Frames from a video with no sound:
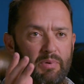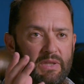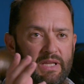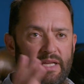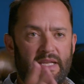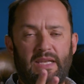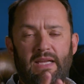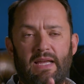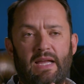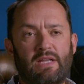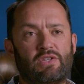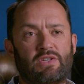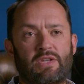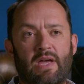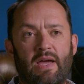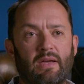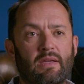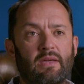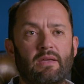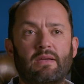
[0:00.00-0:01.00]
bleeding edge
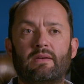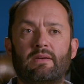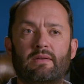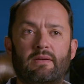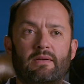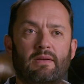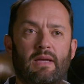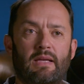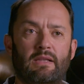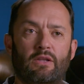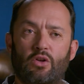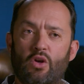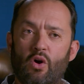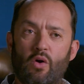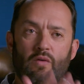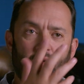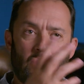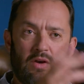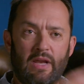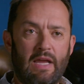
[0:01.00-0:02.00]
tech. And
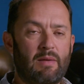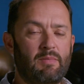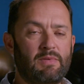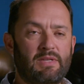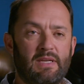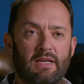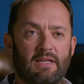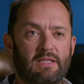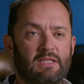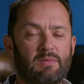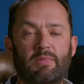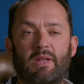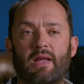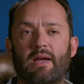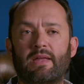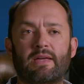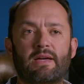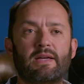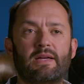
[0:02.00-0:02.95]
Lenovo and AMD can supply